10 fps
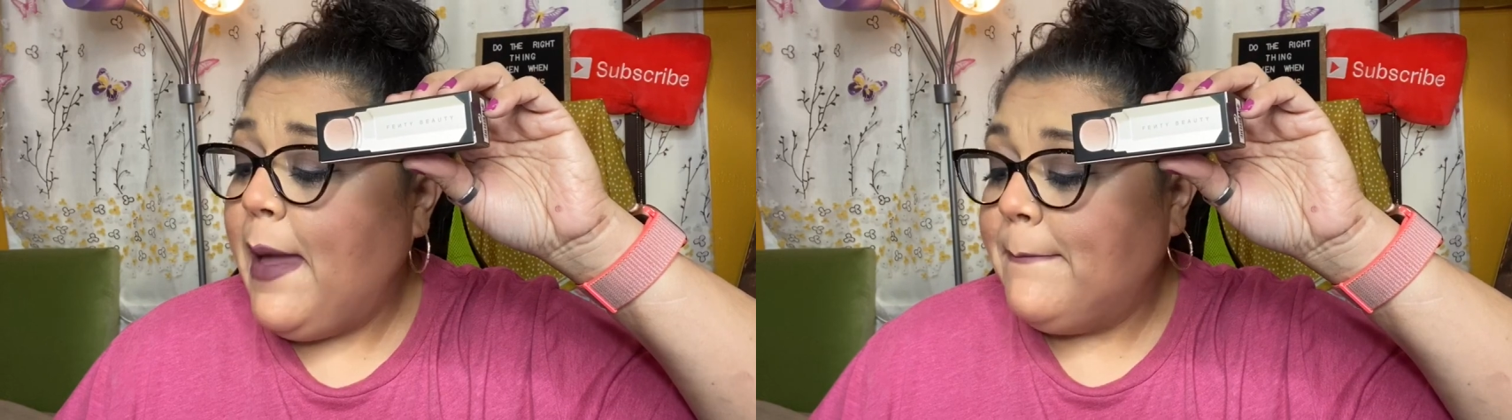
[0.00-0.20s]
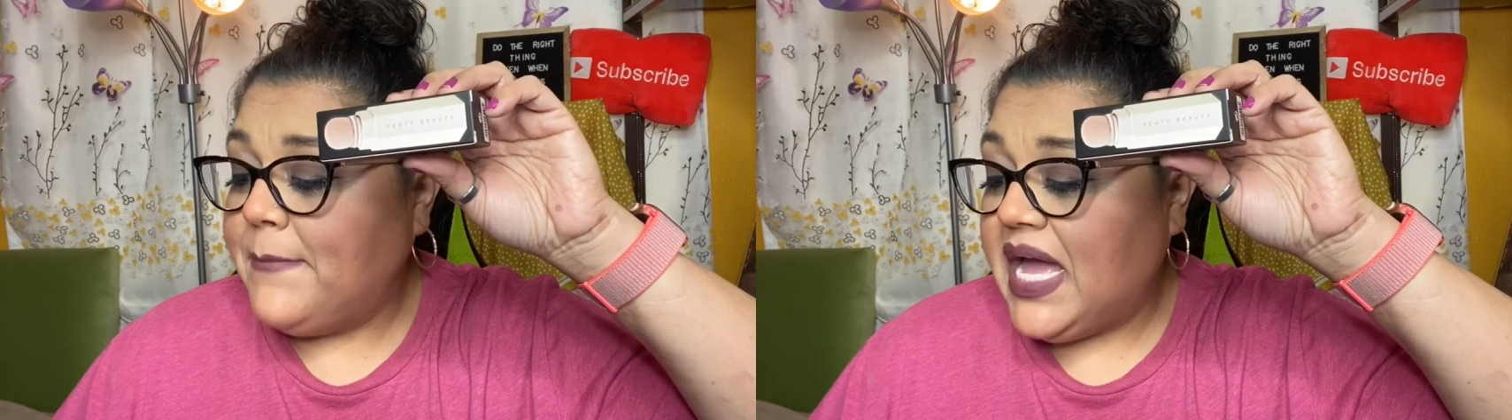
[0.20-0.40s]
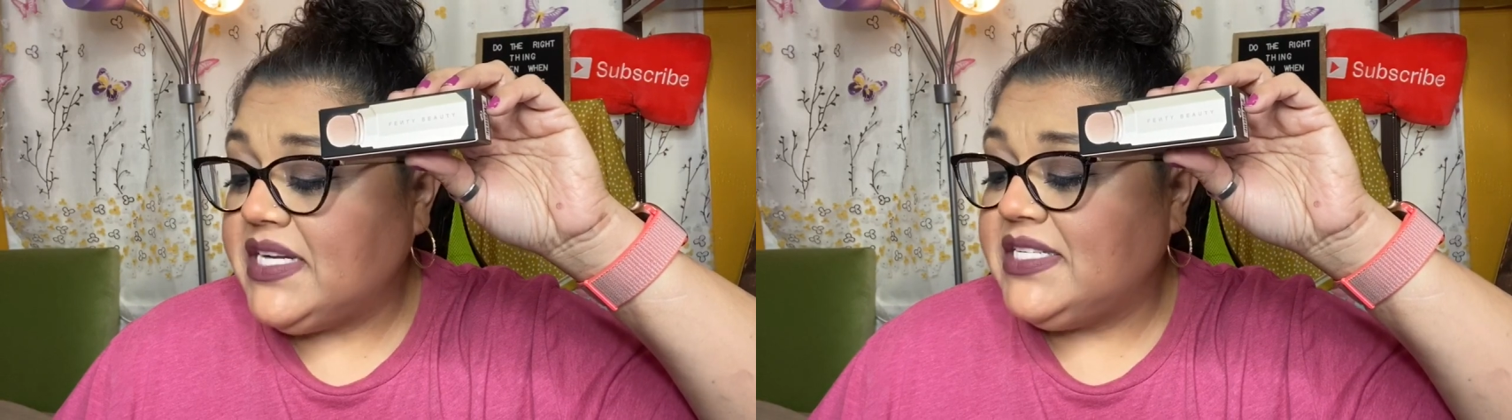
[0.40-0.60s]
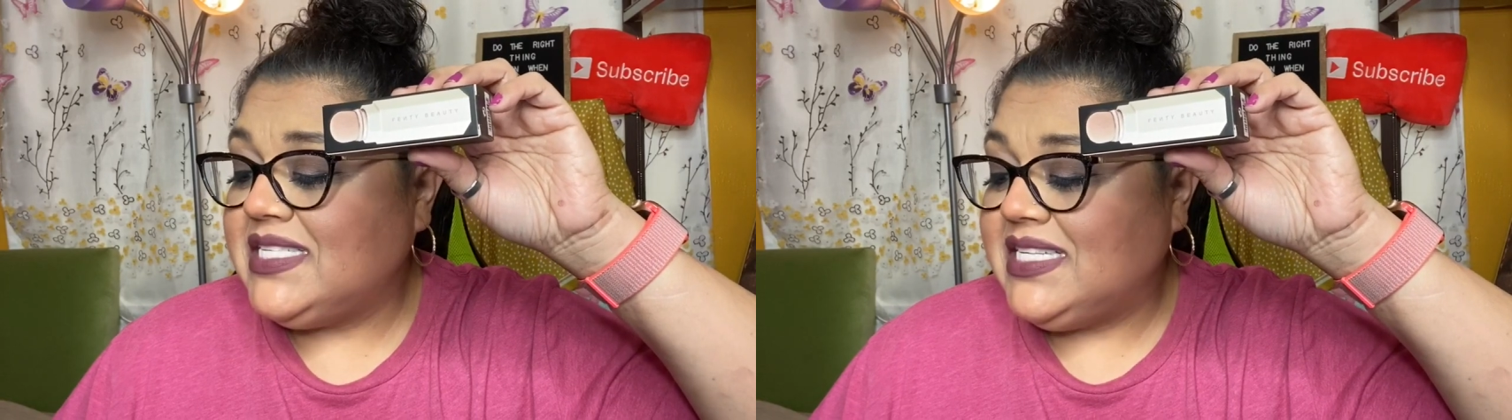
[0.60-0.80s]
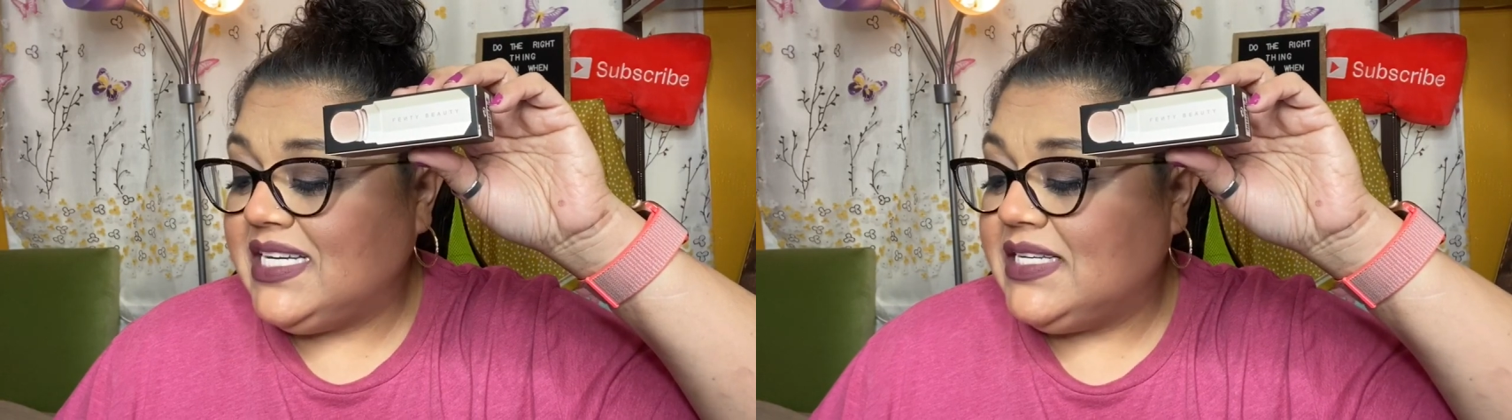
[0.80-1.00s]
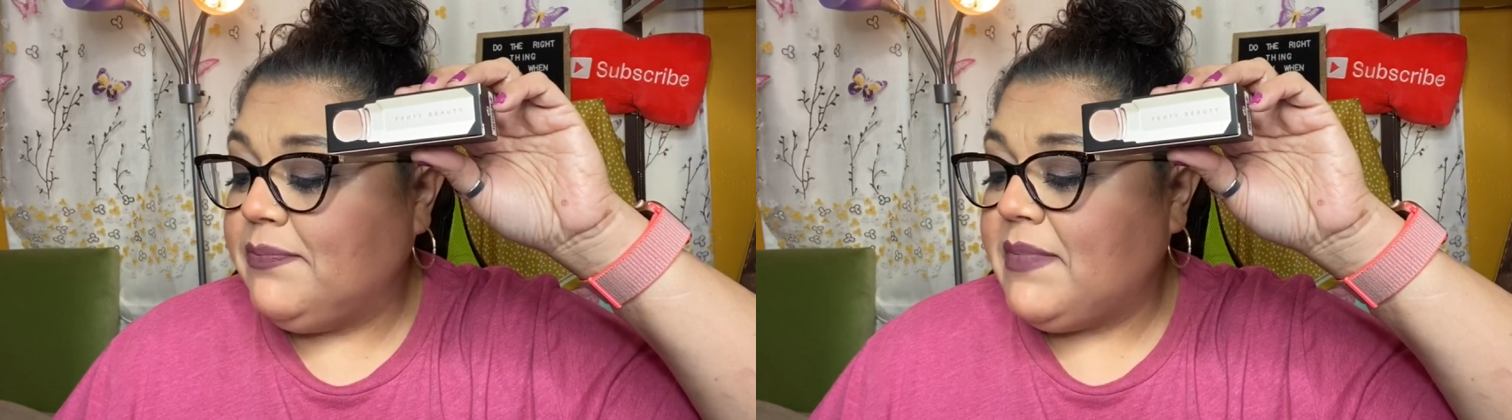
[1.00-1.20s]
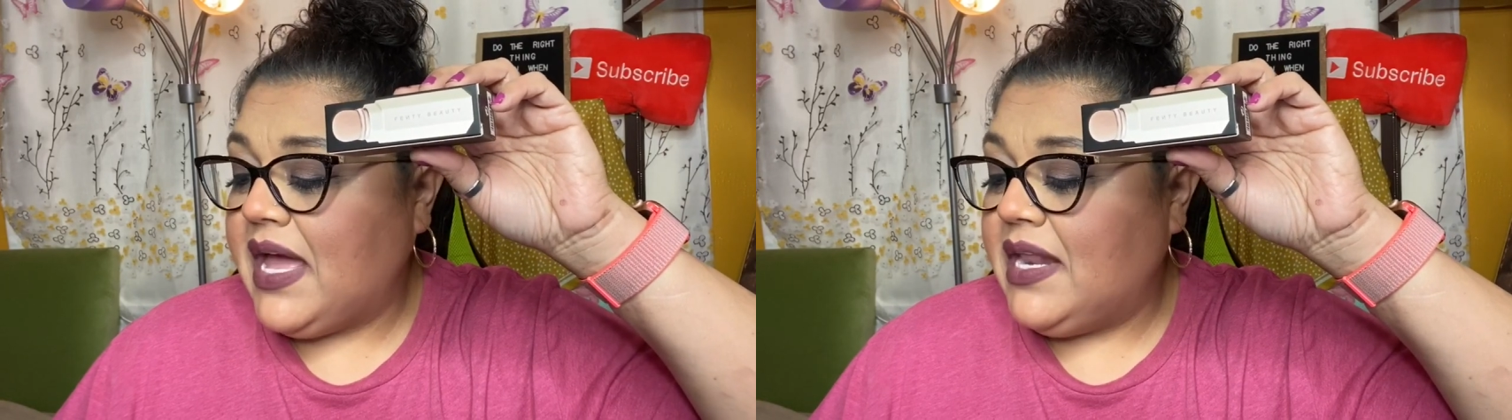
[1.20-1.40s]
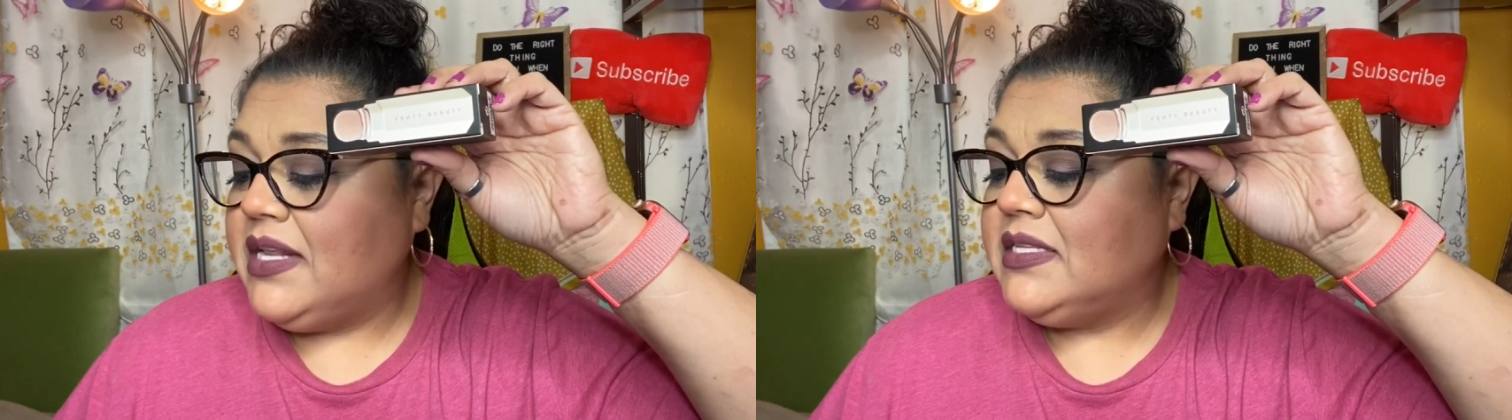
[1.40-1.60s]
matchstick
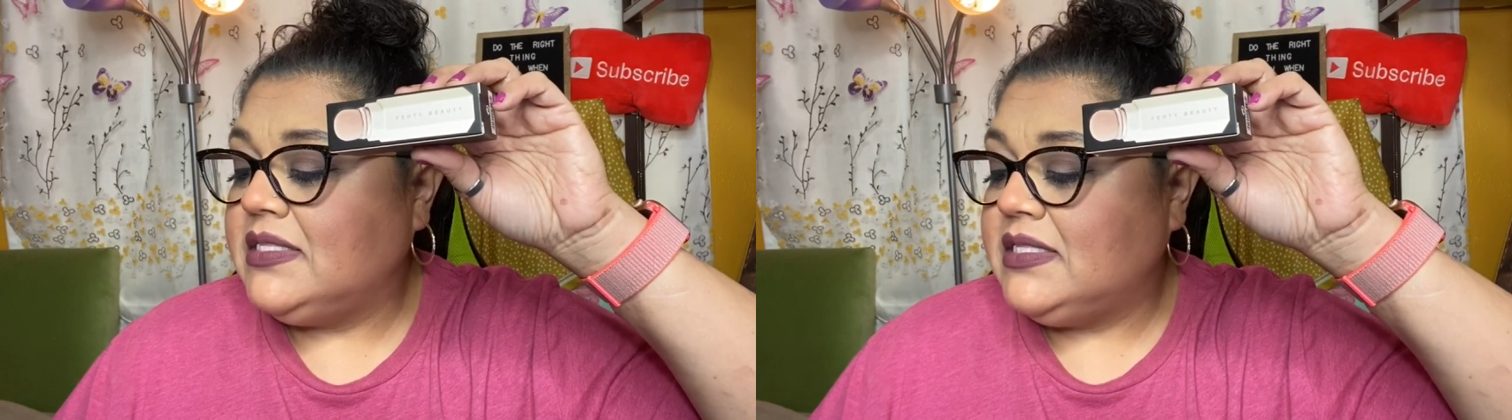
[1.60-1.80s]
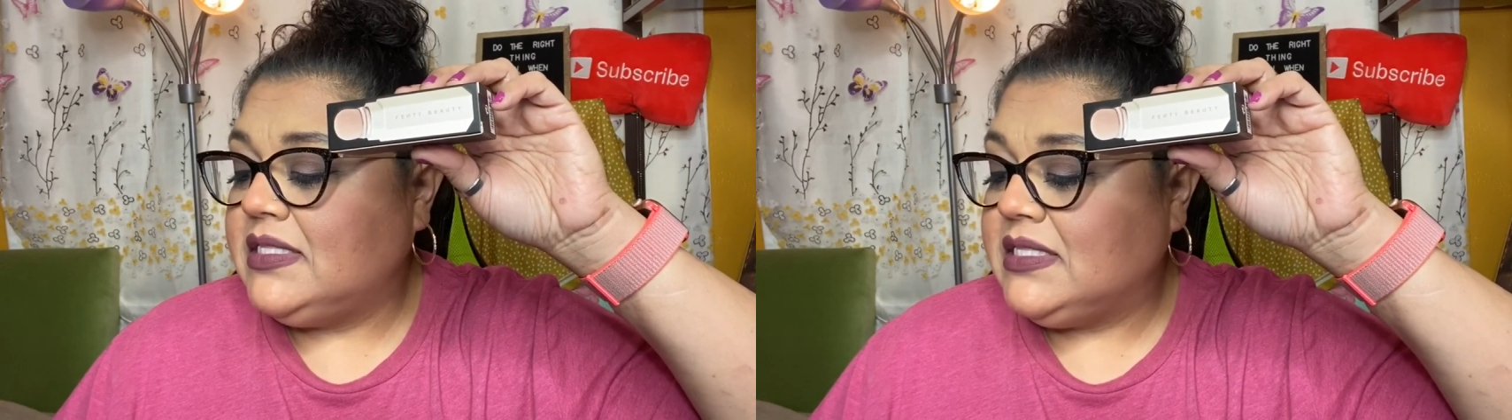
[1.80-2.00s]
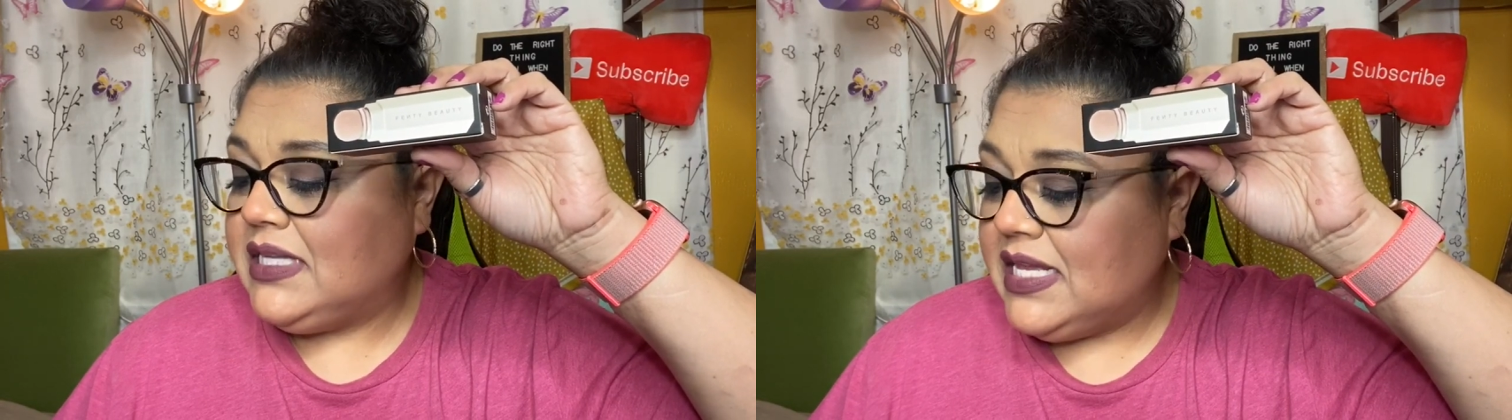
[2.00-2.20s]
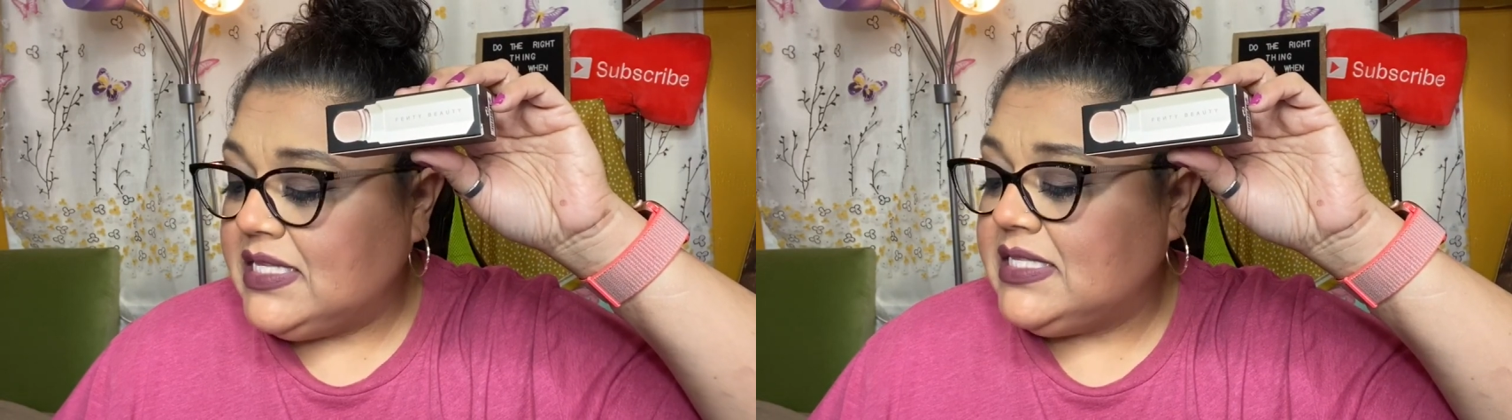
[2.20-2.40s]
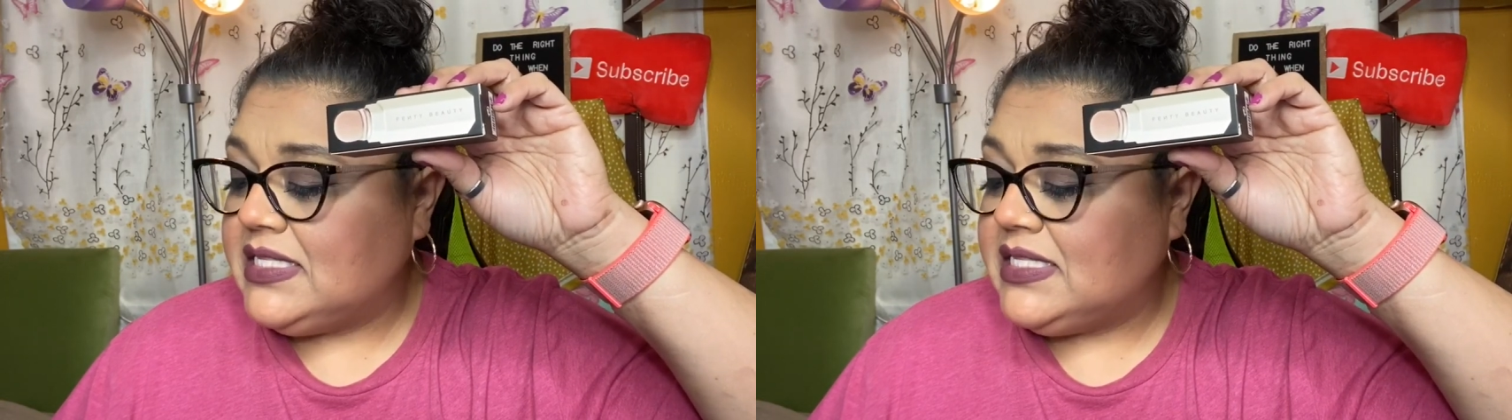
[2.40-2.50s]
matte skin